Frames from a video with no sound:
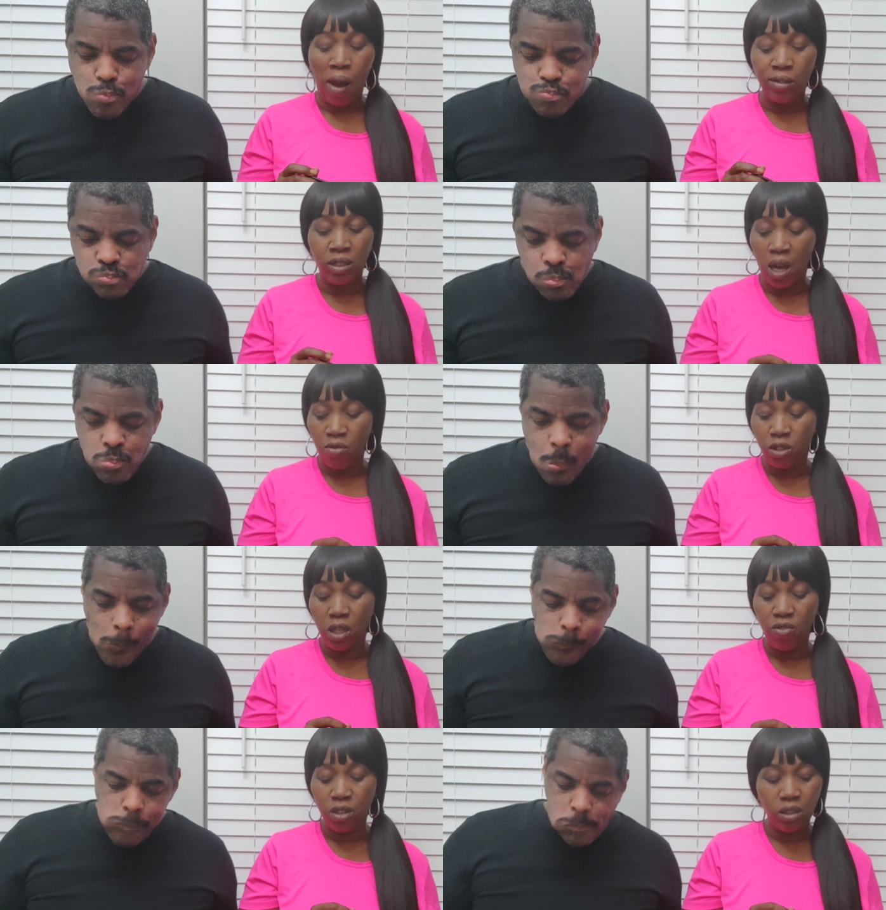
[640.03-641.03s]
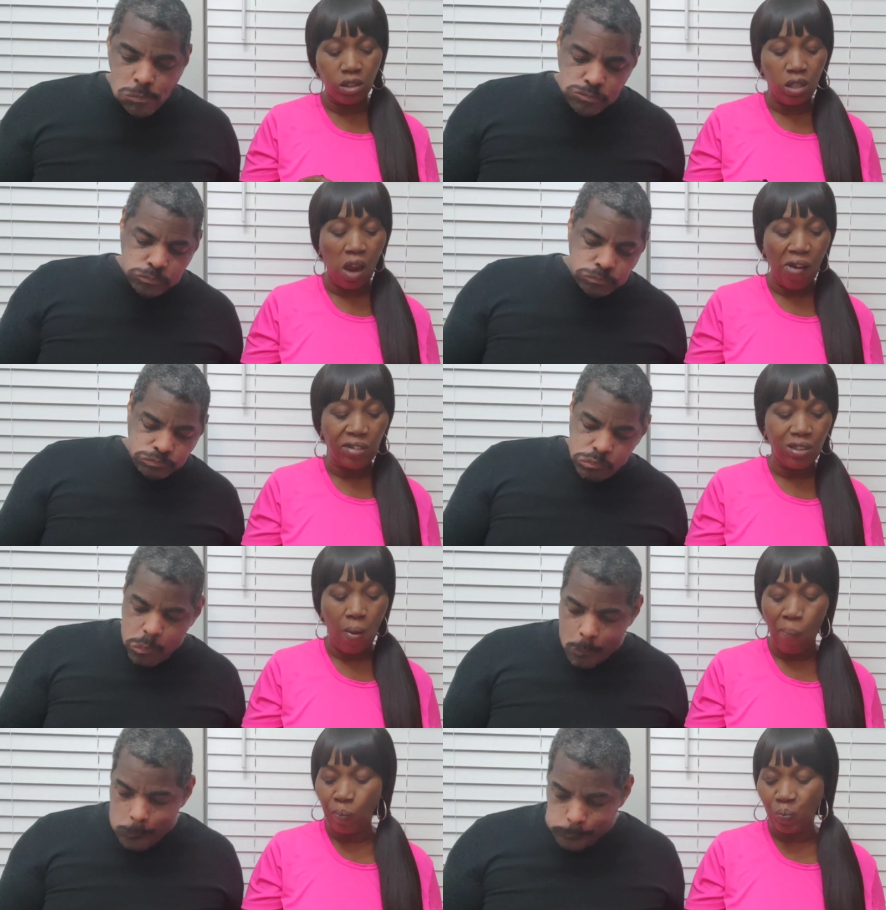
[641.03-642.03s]
Speaker 1: I, I would never understand
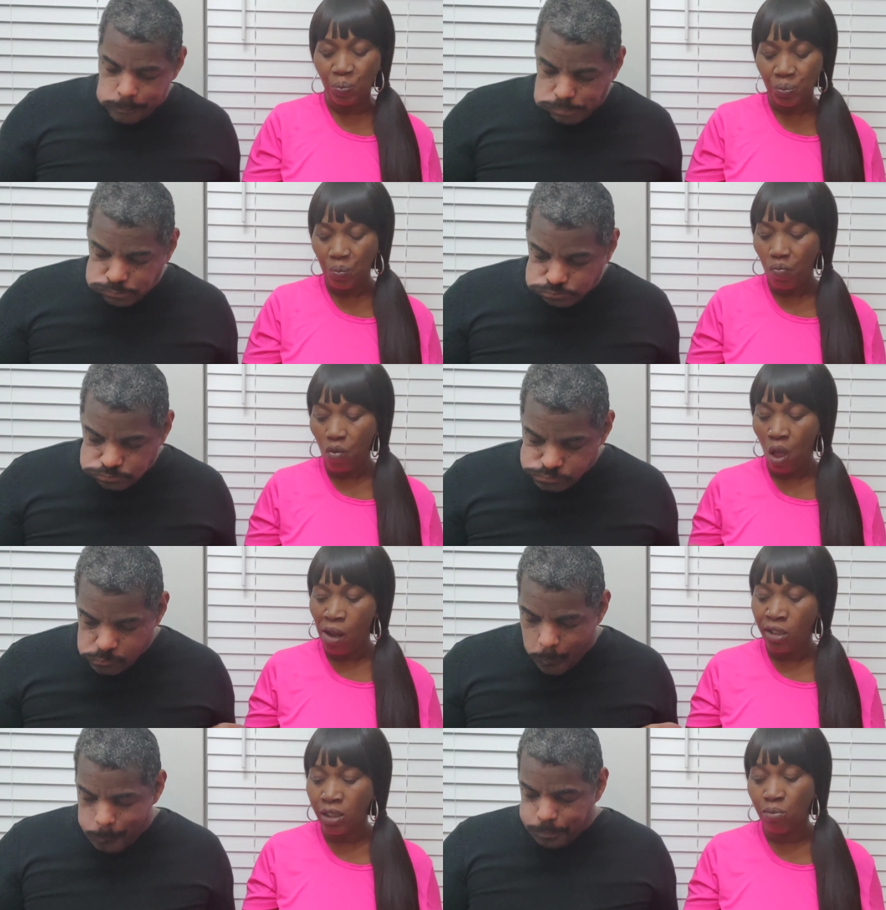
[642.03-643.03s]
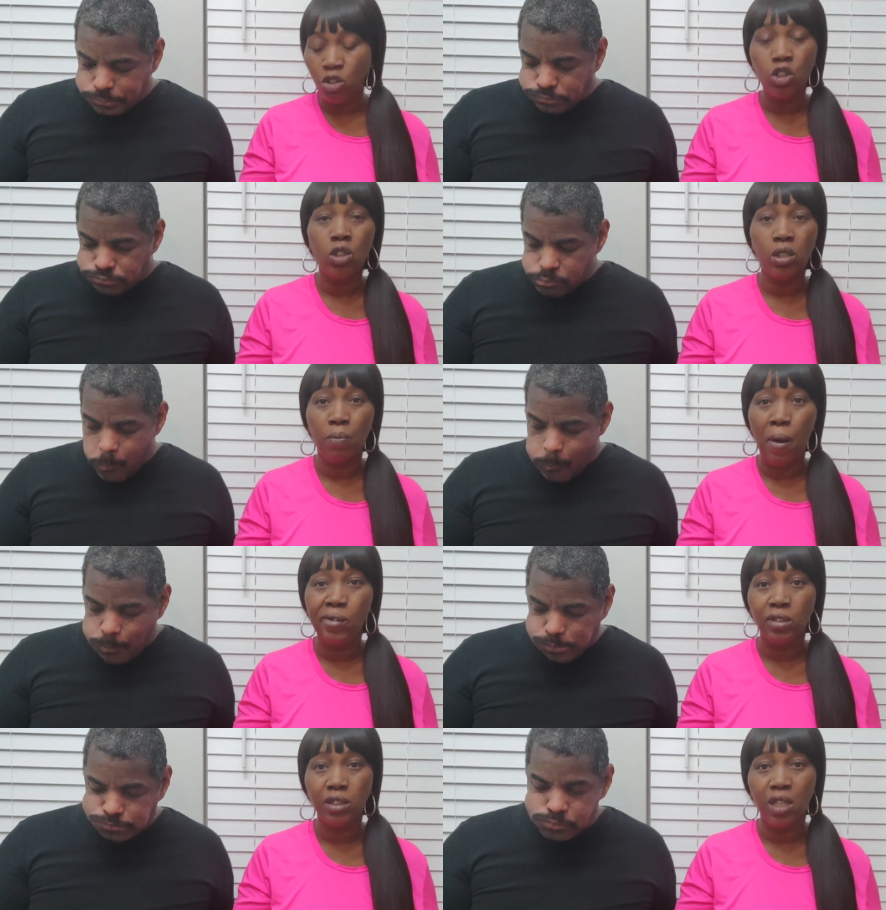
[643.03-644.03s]
that. And I'm sure the
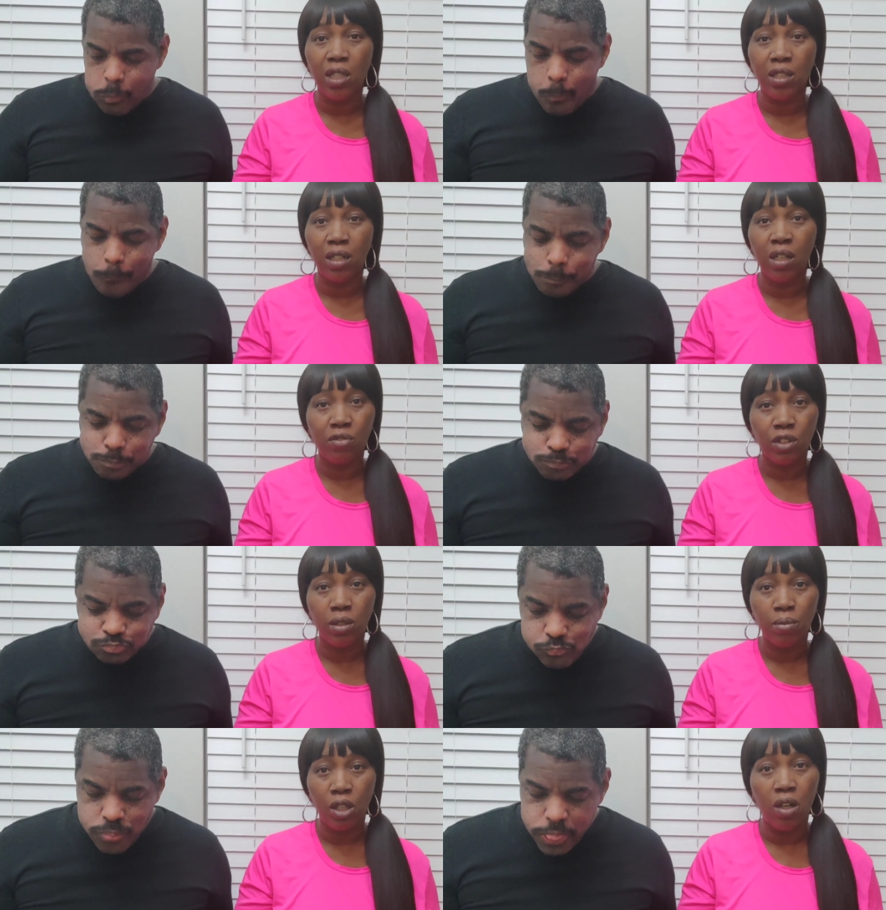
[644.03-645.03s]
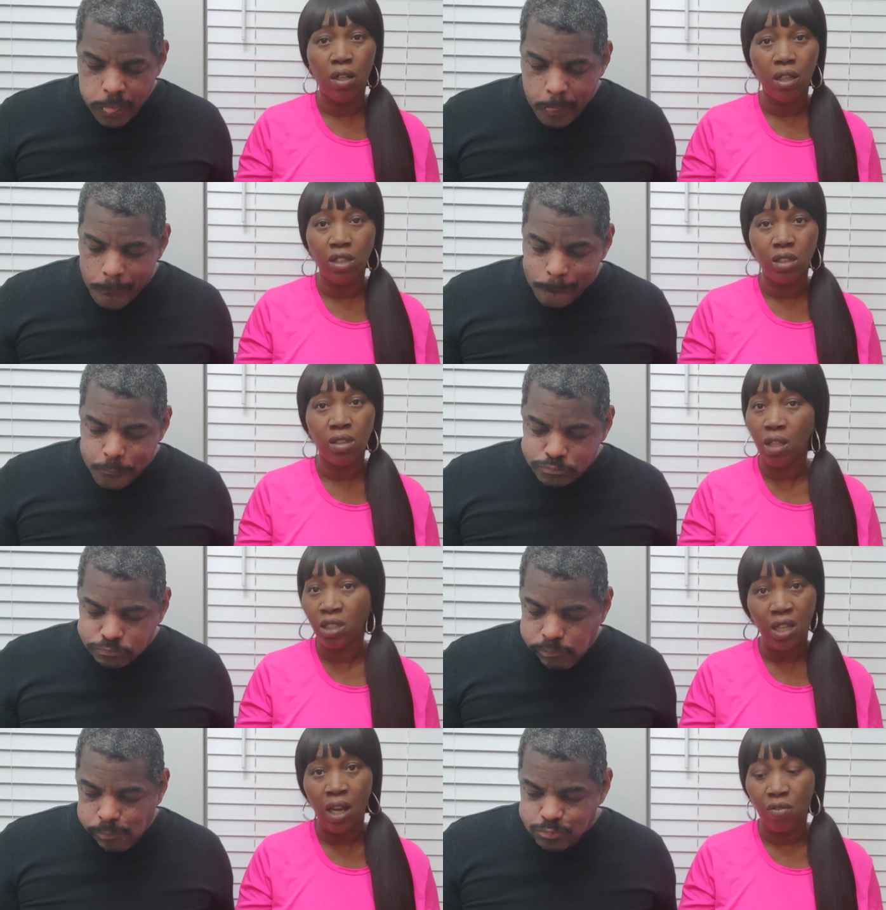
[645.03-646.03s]
person that delivered them are is,
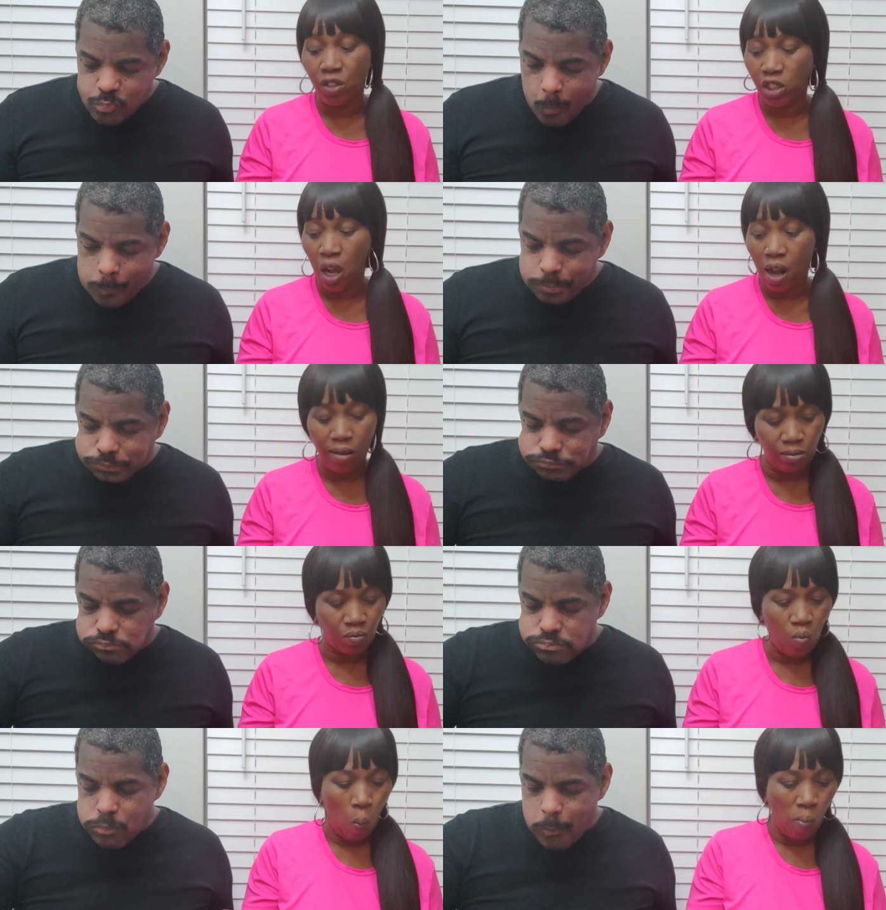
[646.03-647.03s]
is out of a job.